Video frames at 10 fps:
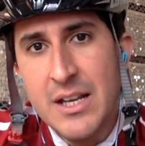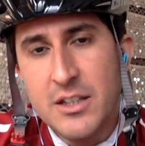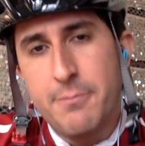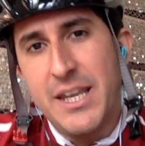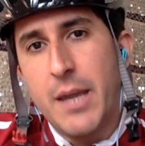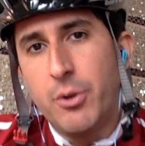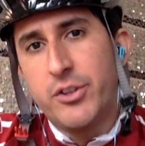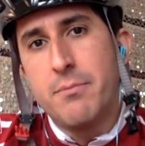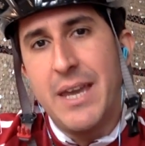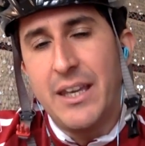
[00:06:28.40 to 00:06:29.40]
to be able
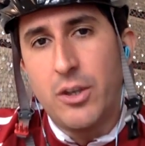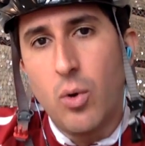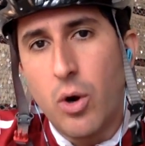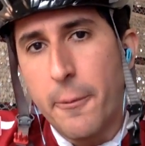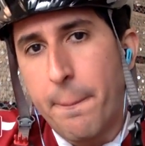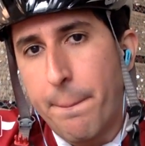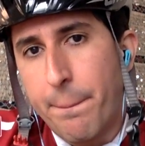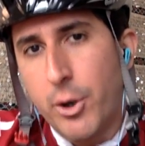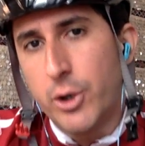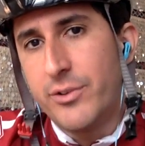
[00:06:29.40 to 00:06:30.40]
to make your
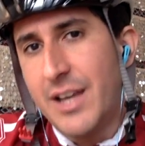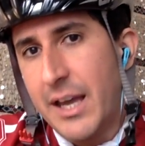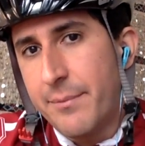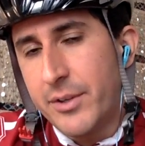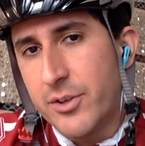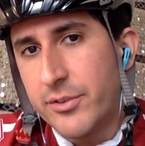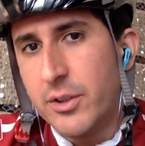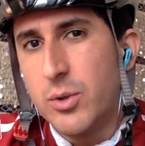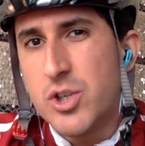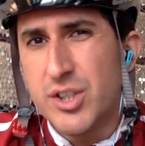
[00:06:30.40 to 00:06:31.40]
prototypes and your
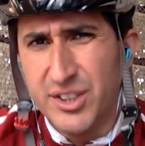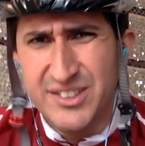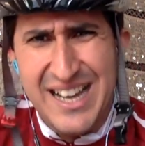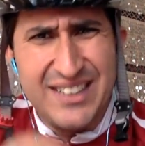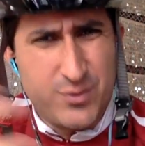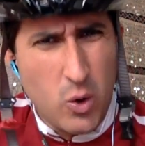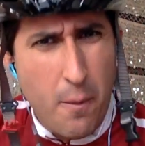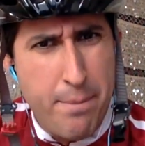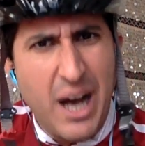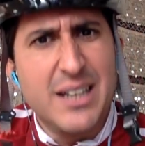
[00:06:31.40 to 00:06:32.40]
solutions as
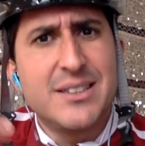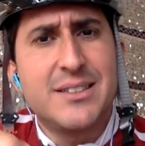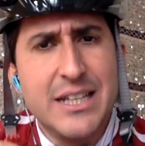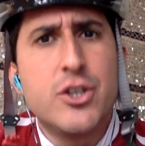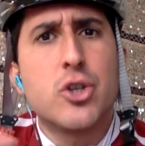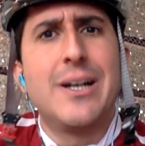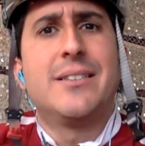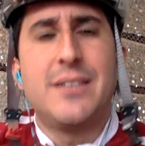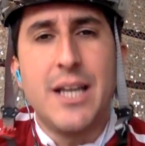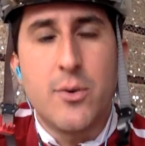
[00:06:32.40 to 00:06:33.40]
robust,
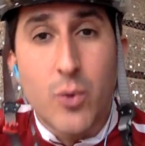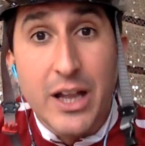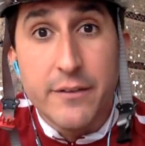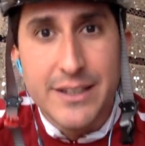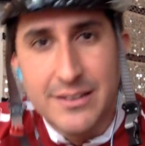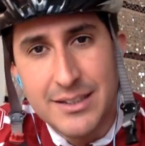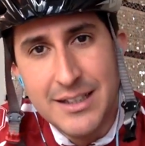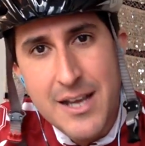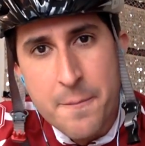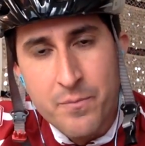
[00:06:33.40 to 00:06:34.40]
interesting, and relevant
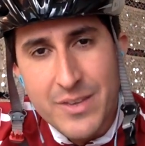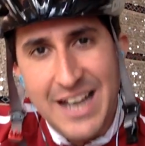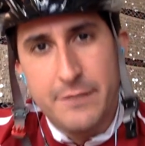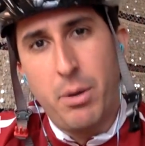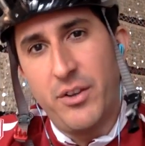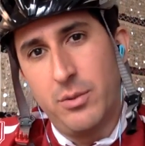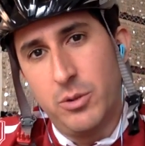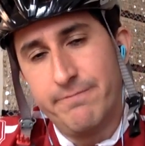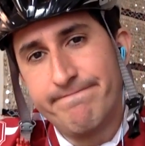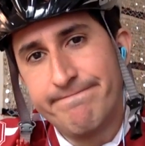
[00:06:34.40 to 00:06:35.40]
as
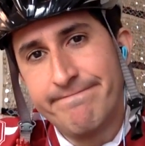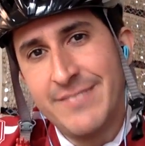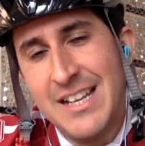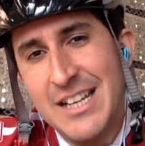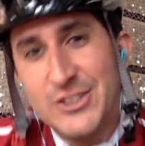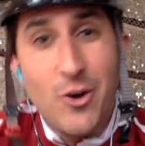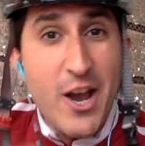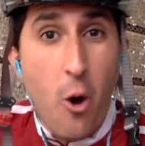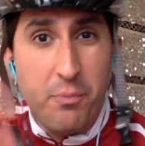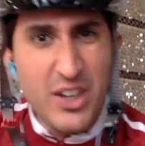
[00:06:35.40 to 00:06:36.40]
possible. So I
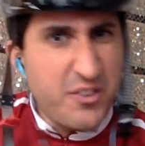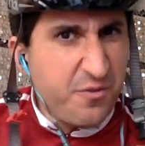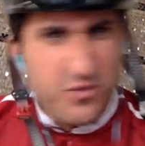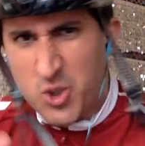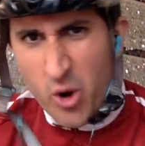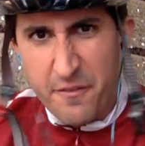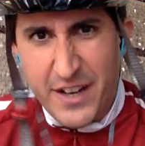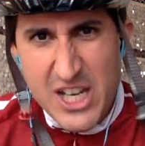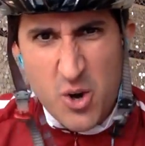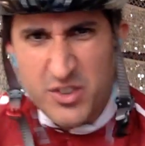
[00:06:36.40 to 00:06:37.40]
hope this short
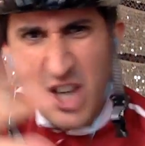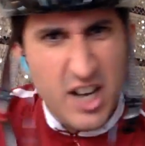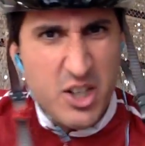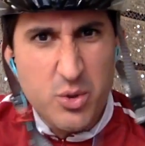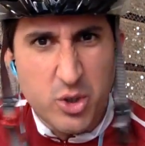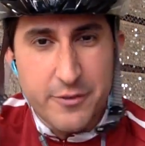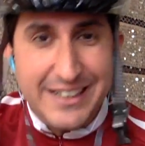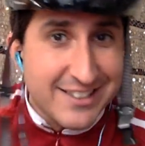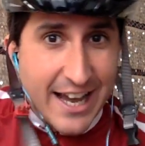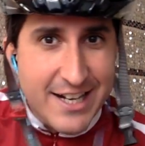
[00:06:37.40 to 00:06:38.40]
video has gotten you sort of
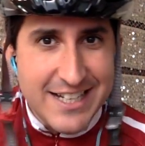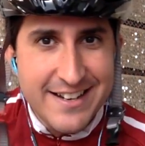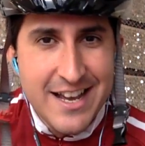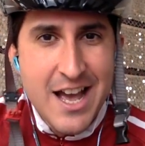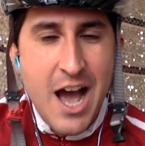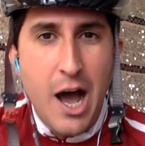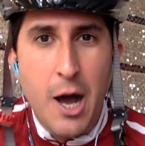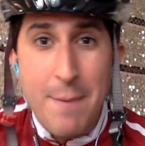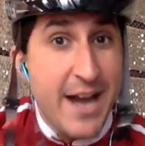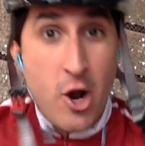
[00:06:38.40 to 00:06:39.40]
excited.
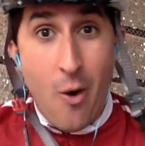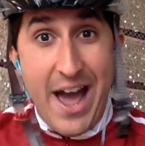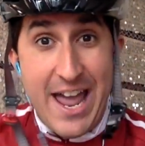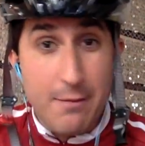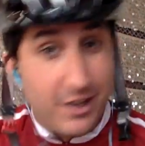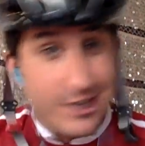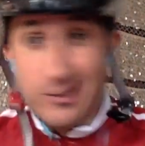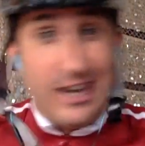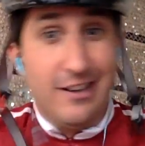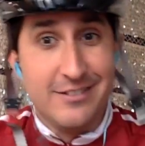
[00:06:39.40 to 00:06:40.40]
I know I am,
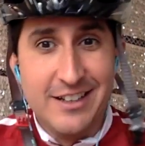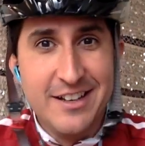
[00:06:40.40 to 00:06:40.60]
clearly.